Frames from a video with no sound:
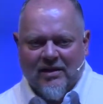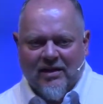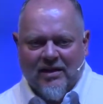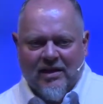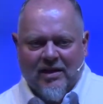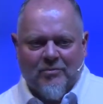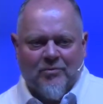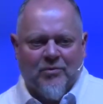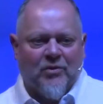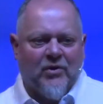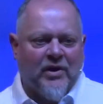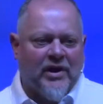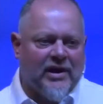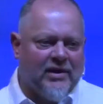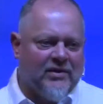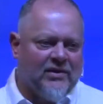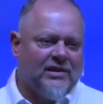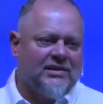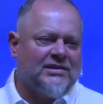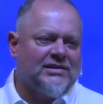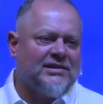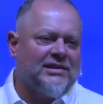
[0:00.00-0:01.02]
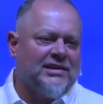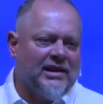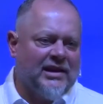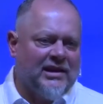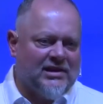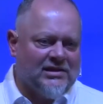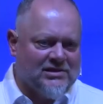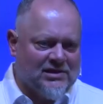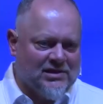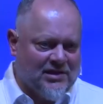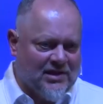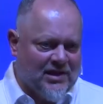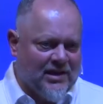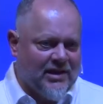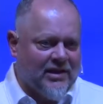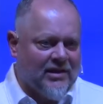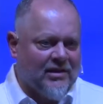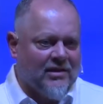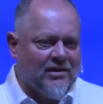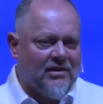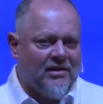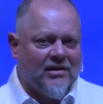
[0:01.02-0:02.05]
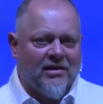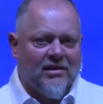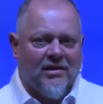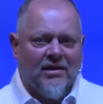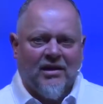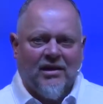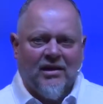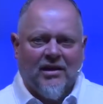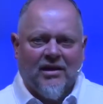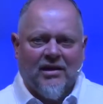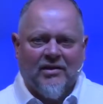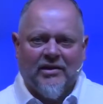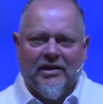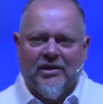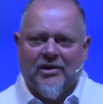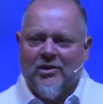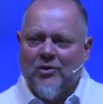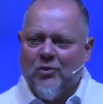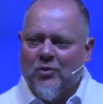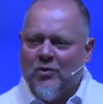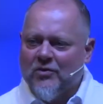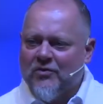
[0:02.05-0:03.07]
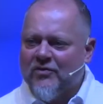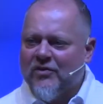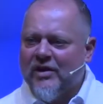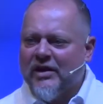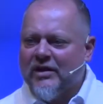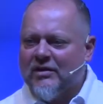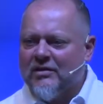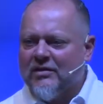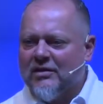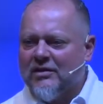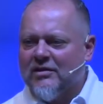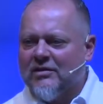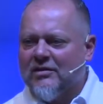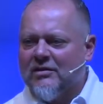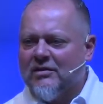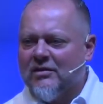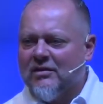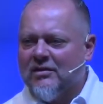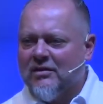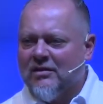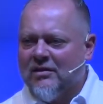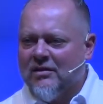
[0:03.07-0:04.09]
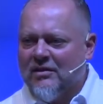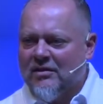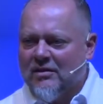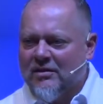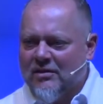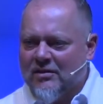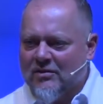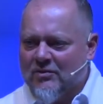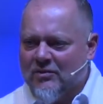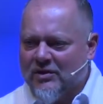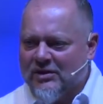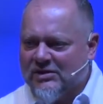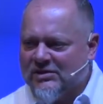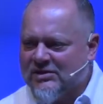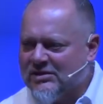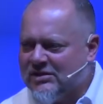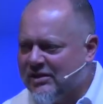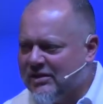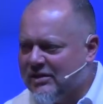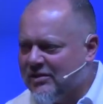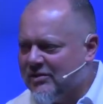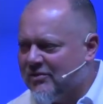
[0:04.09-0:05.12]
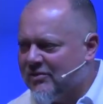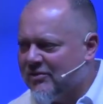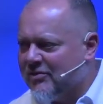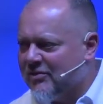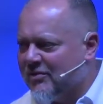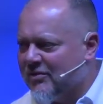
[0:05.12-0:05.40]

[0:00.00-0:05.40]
And pray that today is the day that you will finally receive